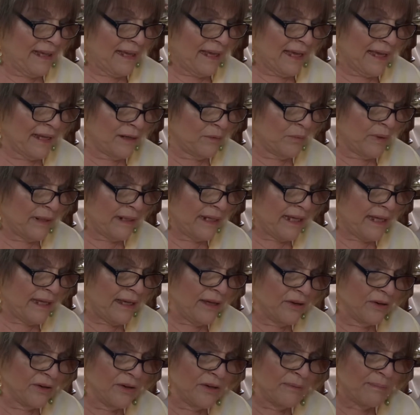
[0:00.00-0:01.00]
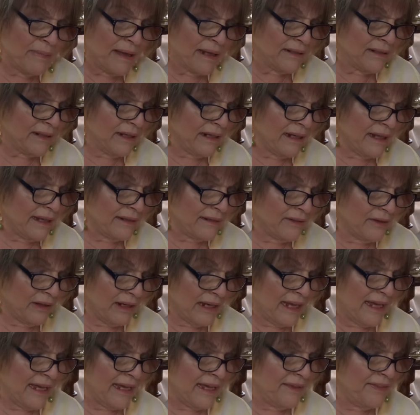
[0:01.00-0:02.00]
And when he heard about
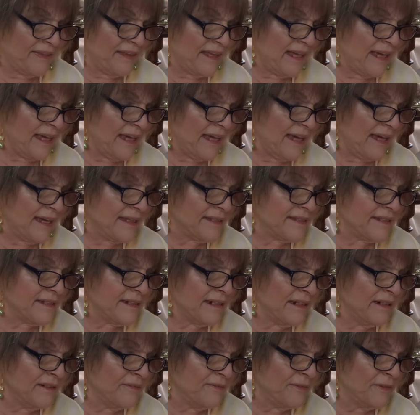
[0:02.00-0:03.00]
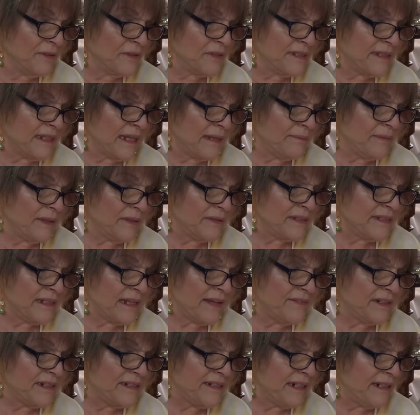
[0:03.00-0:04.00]
Goliath, he asked in 1 Samuel
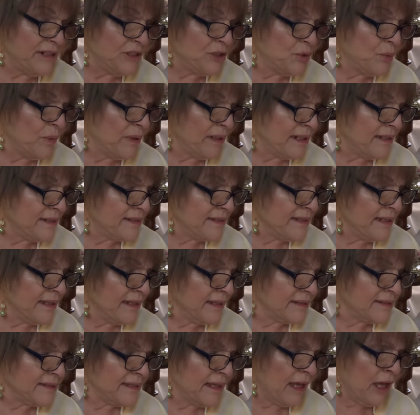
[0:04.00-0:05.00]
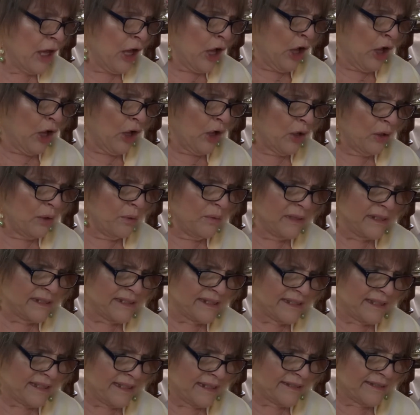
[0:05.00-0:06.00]
17, 26, Who
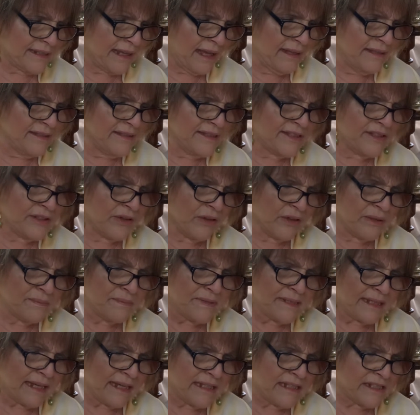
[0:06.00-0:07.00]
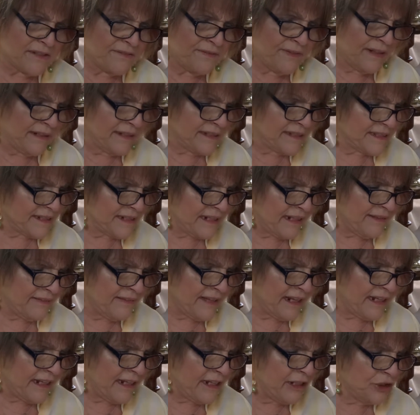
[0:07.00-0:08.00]
is this uncircumcised Philistine
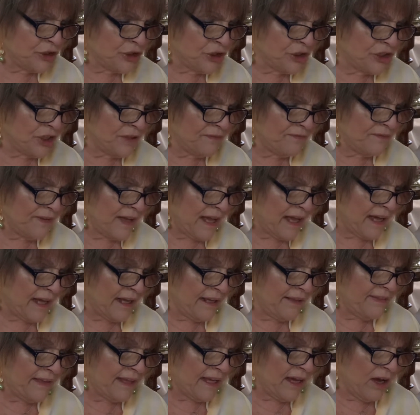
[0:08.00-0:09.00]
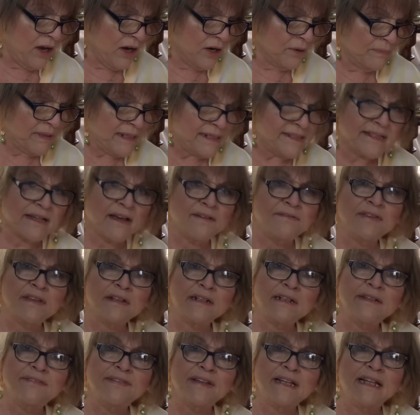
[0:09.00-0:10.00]
that he should defy the armies of the
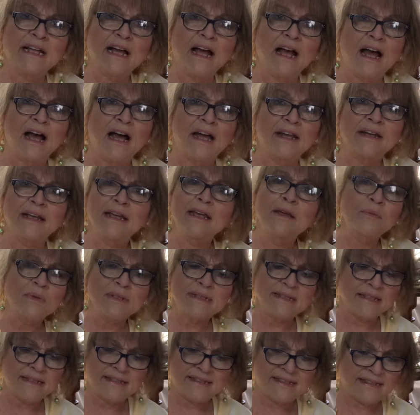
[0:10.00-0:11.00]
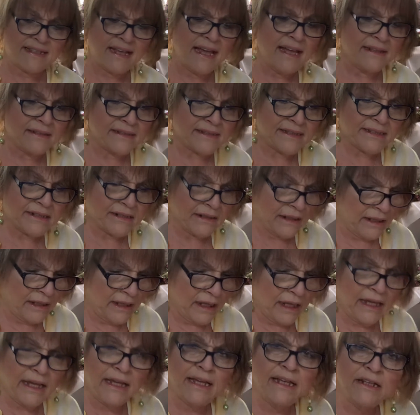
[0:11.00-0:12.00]
living God? He was incensed.
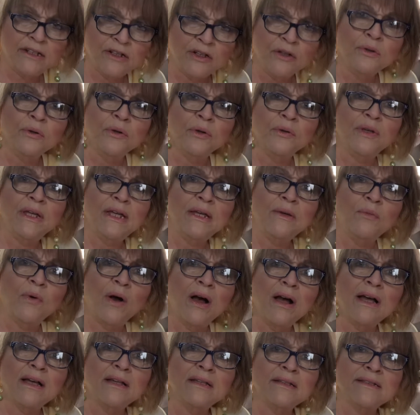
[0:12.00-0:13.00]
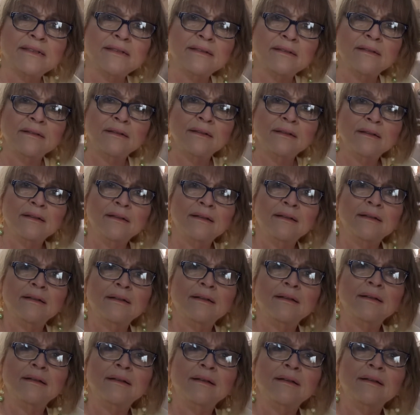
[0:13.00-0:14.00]
He knew who he was.
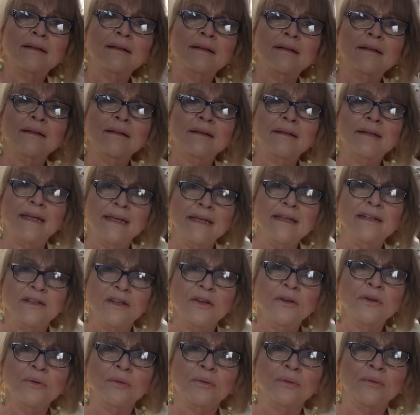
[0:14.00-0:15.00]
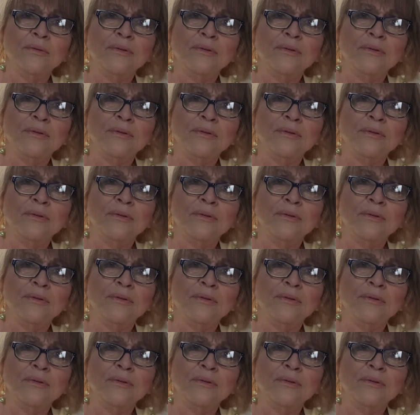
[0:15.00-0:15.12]
He knew.